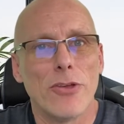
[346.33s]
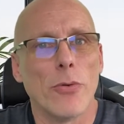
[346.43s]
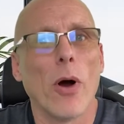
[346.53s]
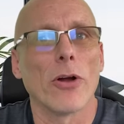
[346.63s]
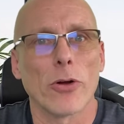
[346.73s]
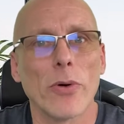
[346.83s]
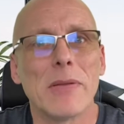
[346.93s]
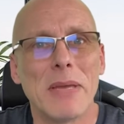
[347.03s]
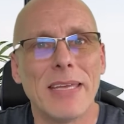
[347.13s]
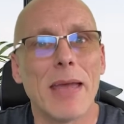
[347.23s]
aren't going to
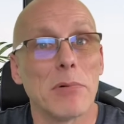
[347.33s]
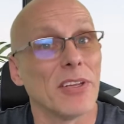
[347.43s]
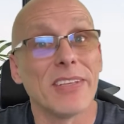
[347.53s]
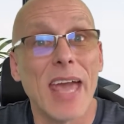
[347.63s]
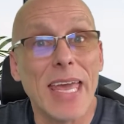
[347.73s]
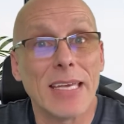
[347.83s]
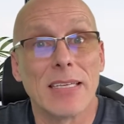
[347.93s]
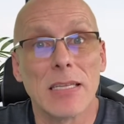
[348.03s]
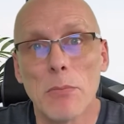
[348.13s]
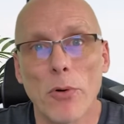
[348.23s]
be able to take it
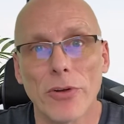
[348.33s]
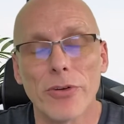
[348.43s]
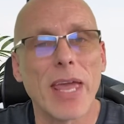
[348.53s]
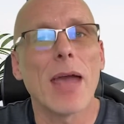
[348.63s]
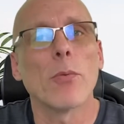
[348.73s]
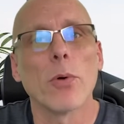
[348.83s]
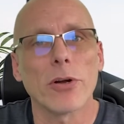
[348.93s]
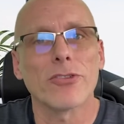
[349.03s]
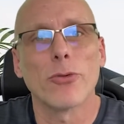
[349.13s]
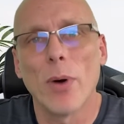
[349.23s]
anymore. You can't
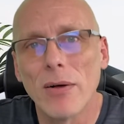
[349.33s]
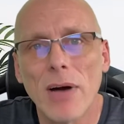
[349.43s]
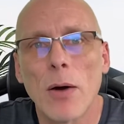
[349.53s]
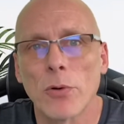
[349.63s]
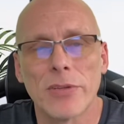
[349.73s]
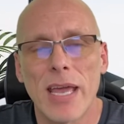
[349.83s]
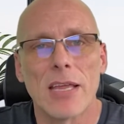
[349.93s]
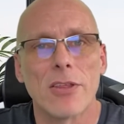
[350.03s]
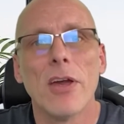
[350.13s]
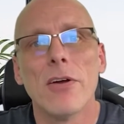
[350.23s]
work 12-hour
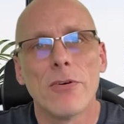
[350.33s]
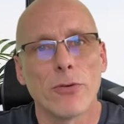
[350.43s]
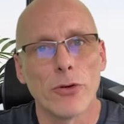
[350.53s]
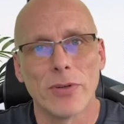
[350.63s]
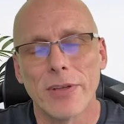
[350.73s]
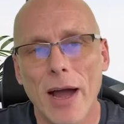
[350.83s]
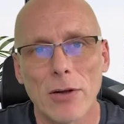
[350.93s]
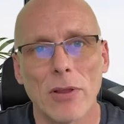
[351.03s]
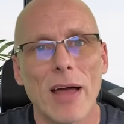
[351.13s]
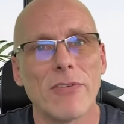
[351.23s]
days for your
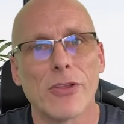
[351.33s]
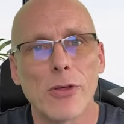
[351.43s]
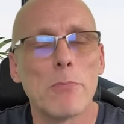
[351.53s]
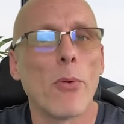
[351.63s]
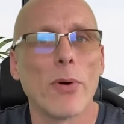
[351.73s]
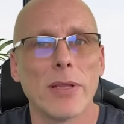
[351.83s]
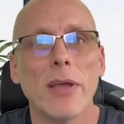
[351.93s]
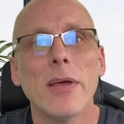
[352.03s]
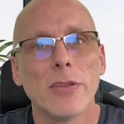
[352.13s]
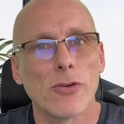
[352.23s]
entire life. At some point,
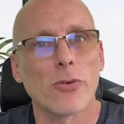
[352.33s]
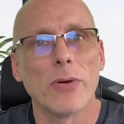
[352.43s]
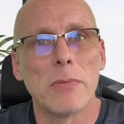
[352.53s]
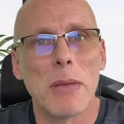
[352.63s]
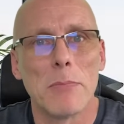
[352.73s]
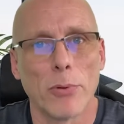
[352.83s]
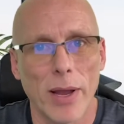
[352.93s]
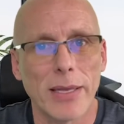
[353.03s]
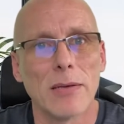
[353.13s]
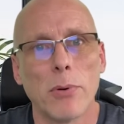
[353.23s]
there's going to be a
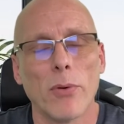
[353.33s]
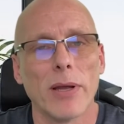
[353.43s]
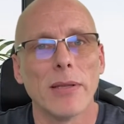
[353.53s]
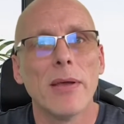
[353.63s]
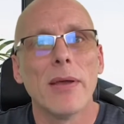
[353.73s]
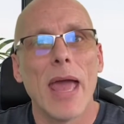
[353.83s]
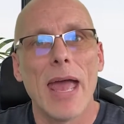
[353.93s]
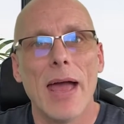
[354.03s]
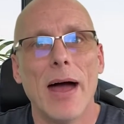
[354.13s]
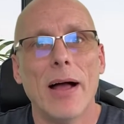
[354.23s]
breaking point,
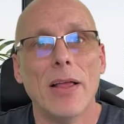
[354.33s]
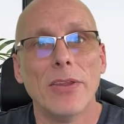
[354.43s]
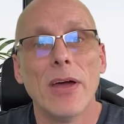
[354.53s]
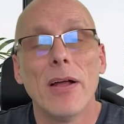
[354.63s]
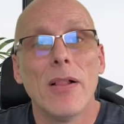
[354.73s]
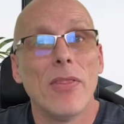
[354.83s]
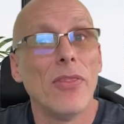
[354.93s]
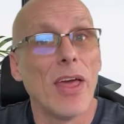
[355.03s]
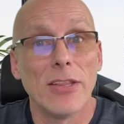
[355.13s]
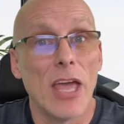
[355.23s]
and
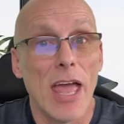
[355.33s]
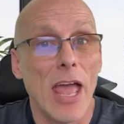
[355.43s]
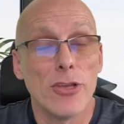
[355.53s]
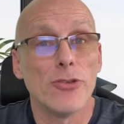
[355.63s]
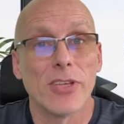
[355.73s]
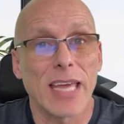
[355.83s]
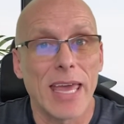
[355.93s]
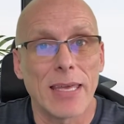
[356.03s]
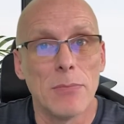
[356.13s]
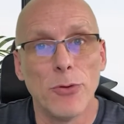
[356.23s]
then you just
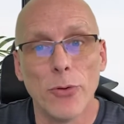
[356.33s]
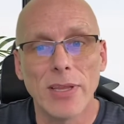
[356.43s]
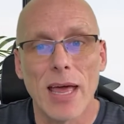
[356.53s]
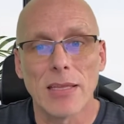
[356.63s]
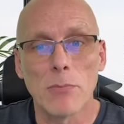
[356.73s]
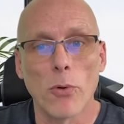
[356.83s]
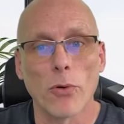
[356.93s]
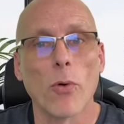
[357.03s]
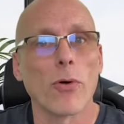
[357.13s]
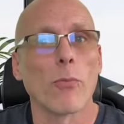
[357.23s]
can't keep doing that anymore.
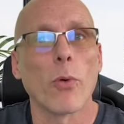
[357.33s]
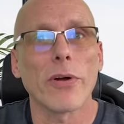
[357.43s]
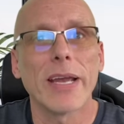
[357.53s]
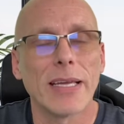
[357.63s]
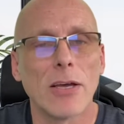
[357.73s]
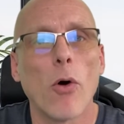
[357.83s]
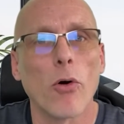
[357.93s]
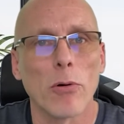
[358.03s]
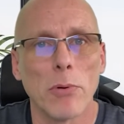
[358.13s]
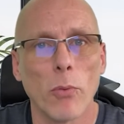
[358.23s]
Or working in a
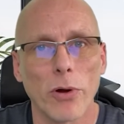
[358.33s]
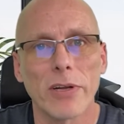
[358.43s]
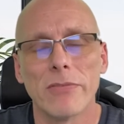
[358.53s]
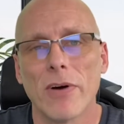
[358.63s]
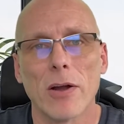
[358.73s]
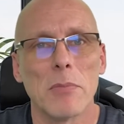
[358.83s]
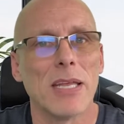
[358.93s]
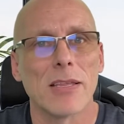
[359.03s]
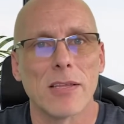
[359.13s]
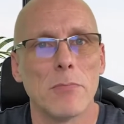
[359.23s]
horrible work environment,
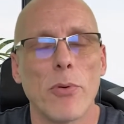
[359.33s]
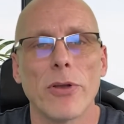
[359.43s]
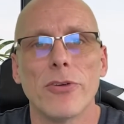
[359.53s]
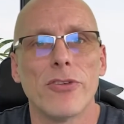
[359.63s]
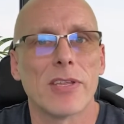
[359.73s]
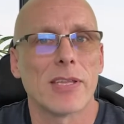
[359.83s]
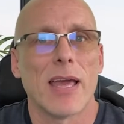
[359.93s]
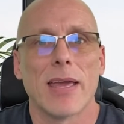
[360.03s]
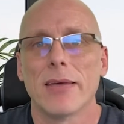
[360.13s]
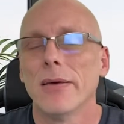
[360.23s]
at some point you just
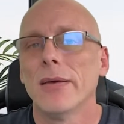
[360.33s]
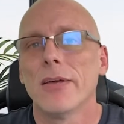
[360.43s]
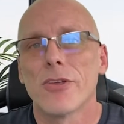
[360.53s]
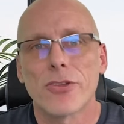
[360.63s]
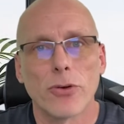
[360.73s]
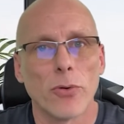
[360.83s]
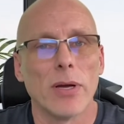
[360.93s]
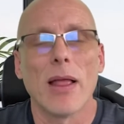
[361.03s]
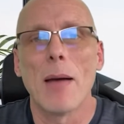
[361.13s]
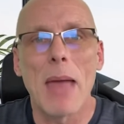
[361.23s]
say, screw
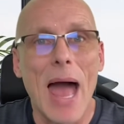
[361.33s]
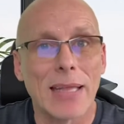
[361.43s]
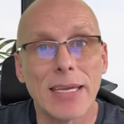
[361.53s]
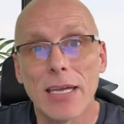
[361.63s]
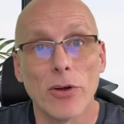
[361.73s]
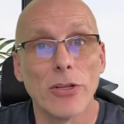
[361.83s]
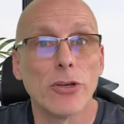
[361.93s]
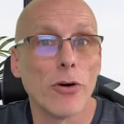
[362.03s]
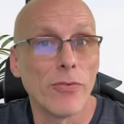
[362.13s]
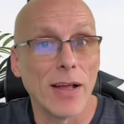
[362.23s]
it, I'm out of here, and you
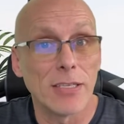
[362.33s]
go find